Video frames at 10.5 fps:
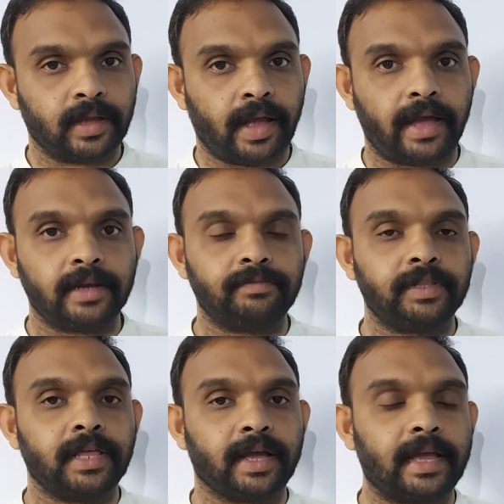and
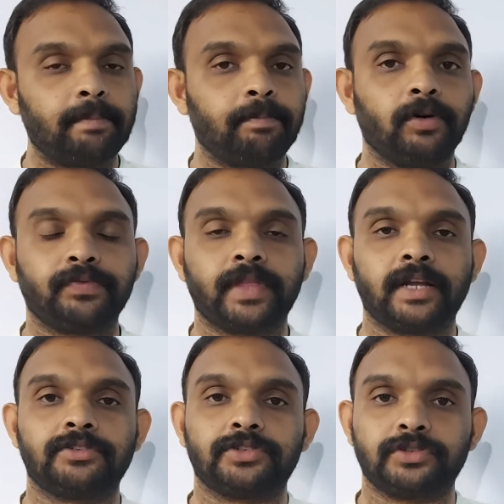with the help of
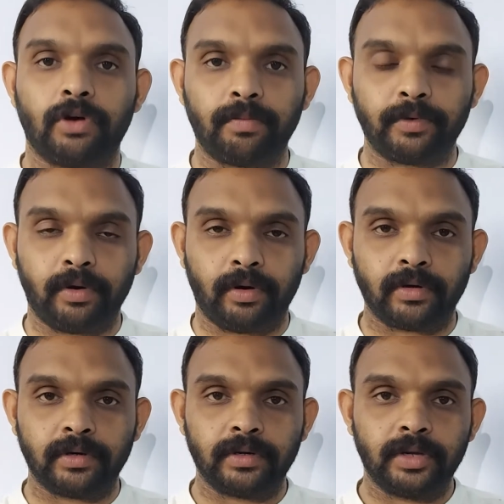that
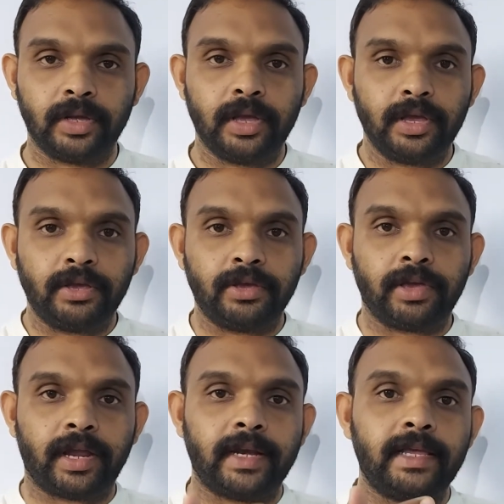stopcock you
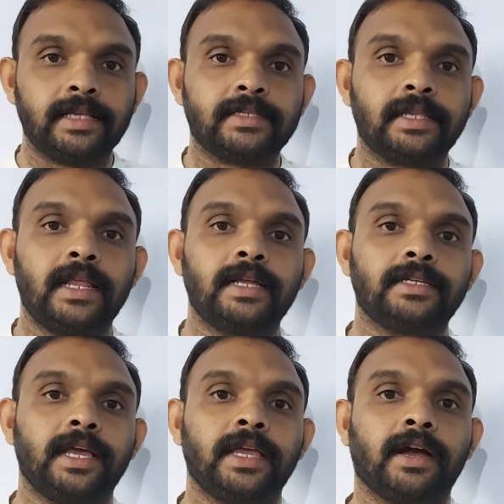can easily
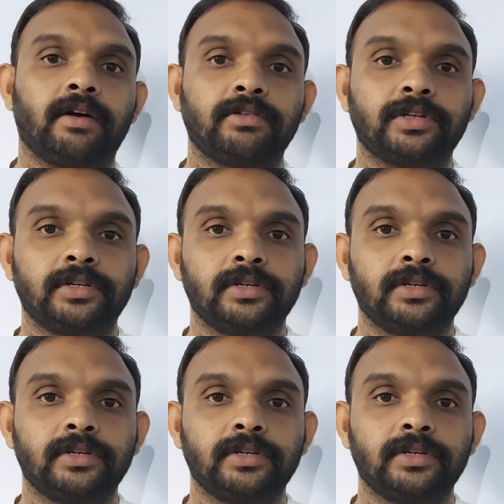take out